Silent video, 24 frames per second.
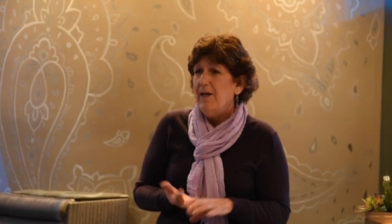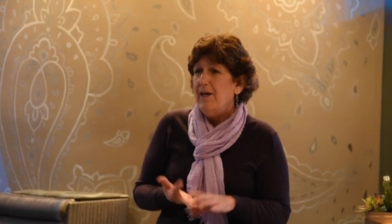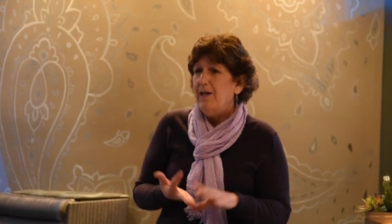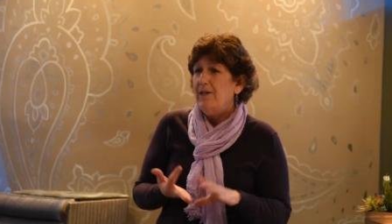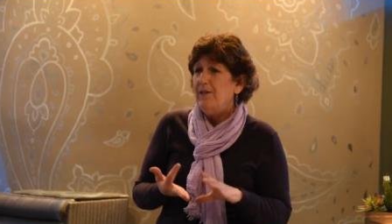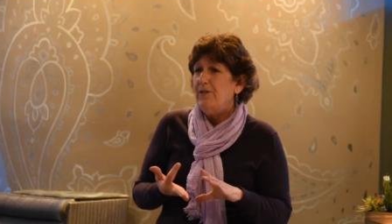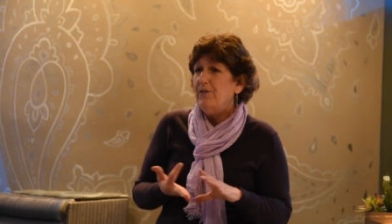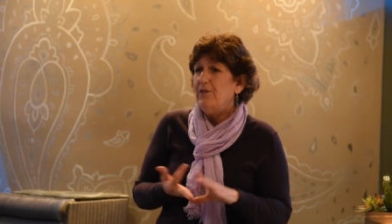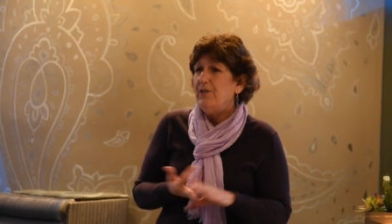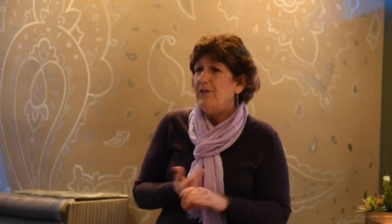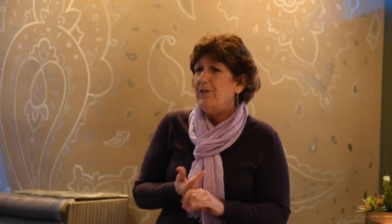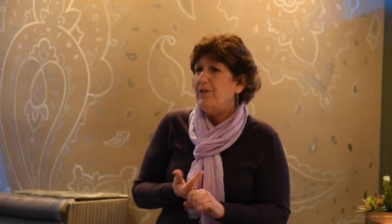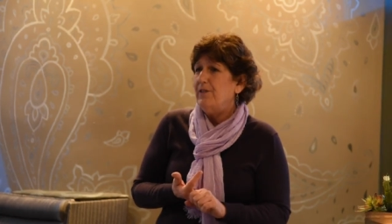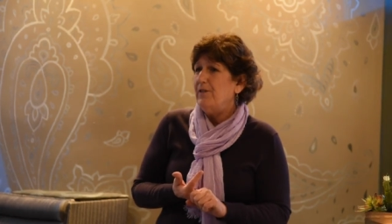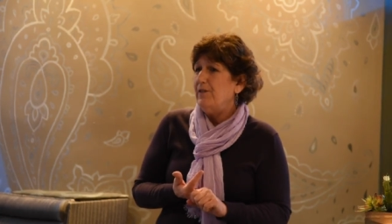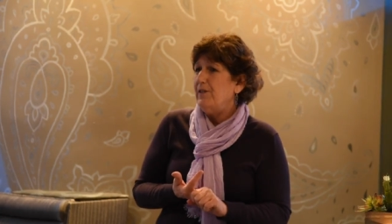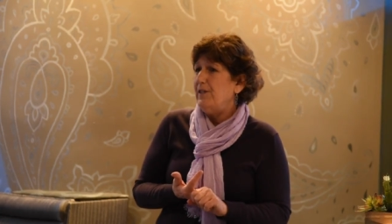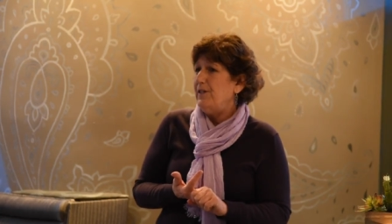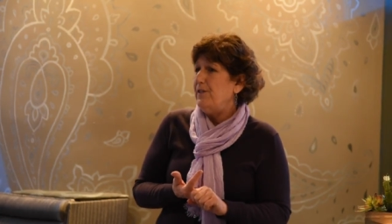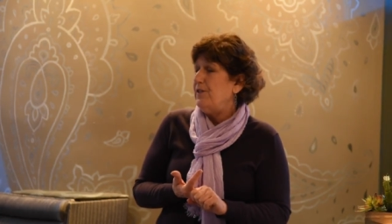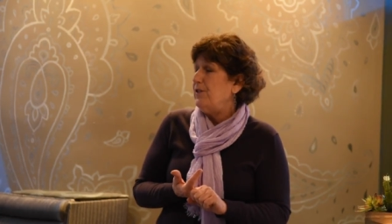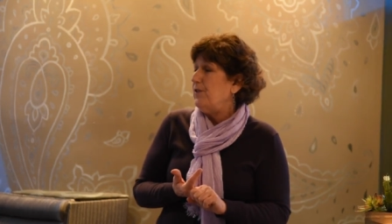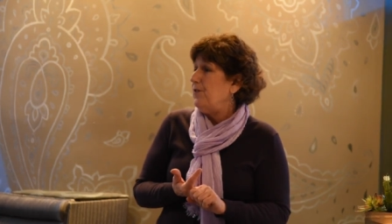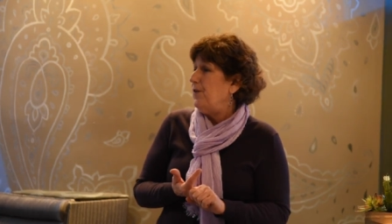and you still
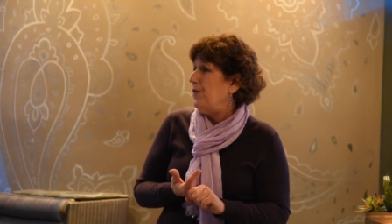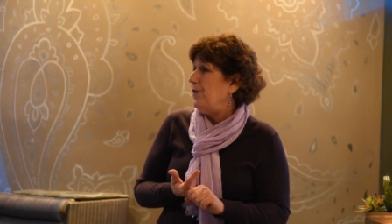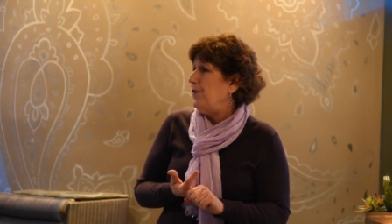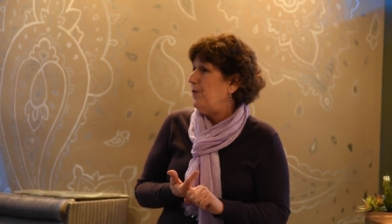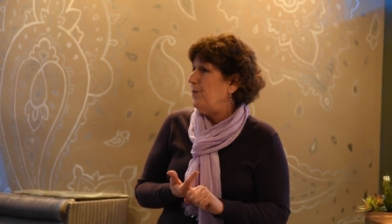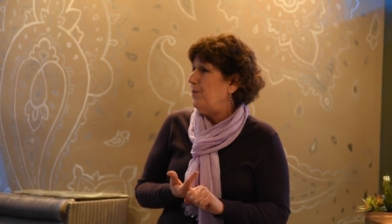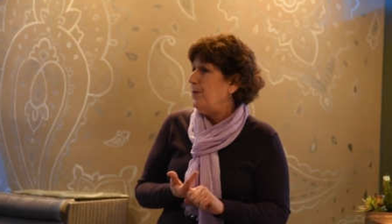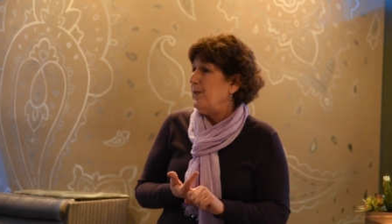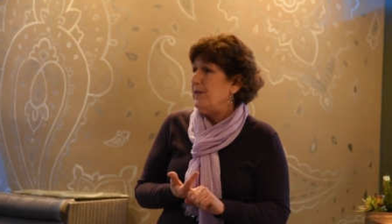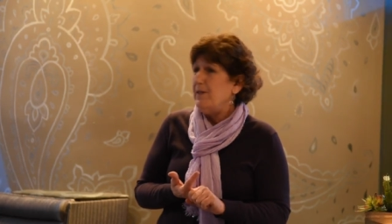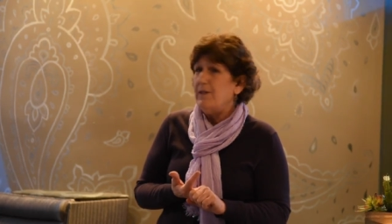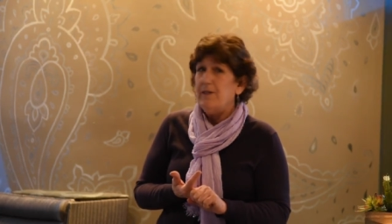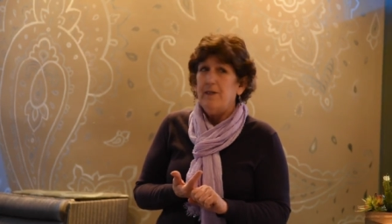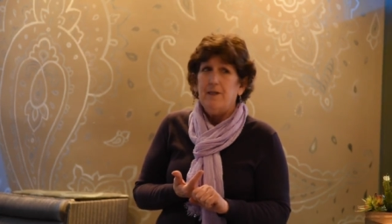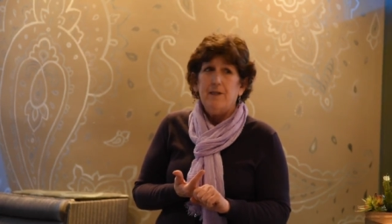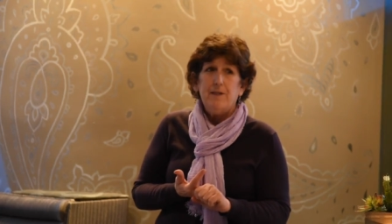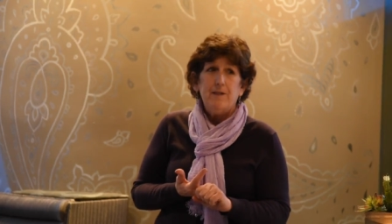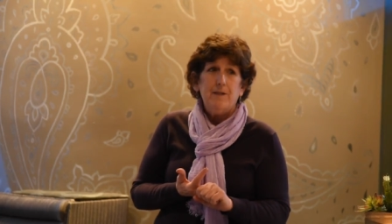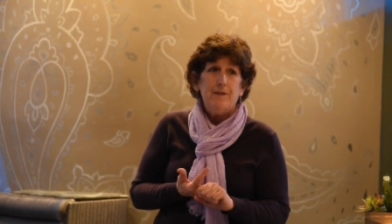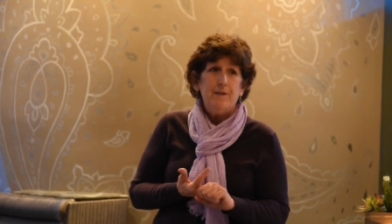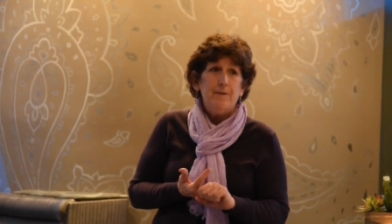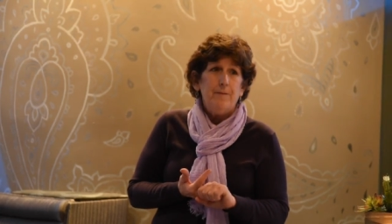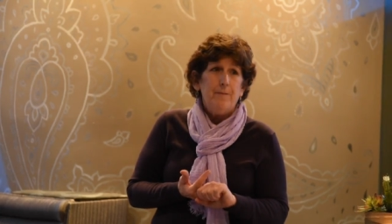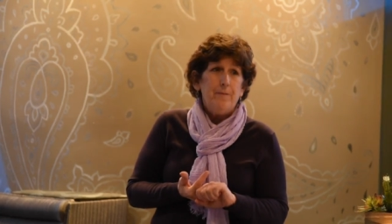need to grow your
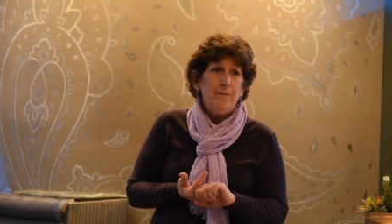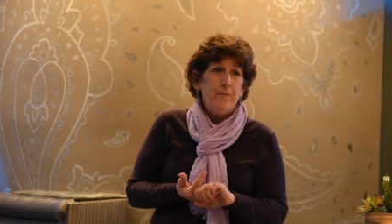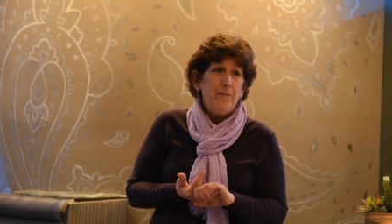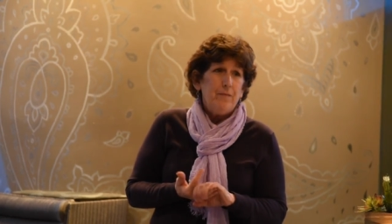business.